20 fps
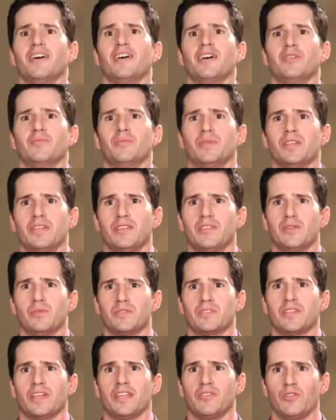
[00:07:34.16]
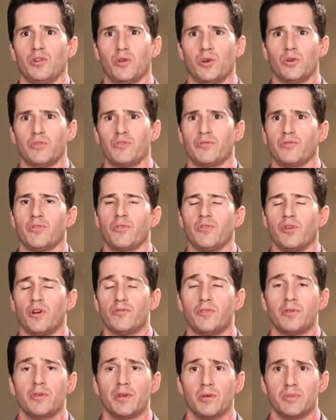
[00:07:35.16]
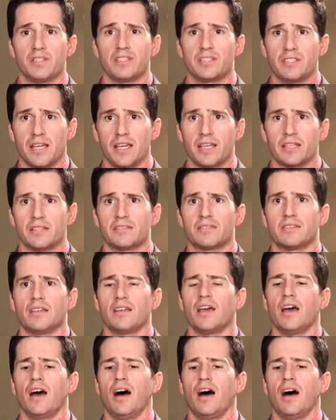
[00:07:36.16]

and learn from your mistakes,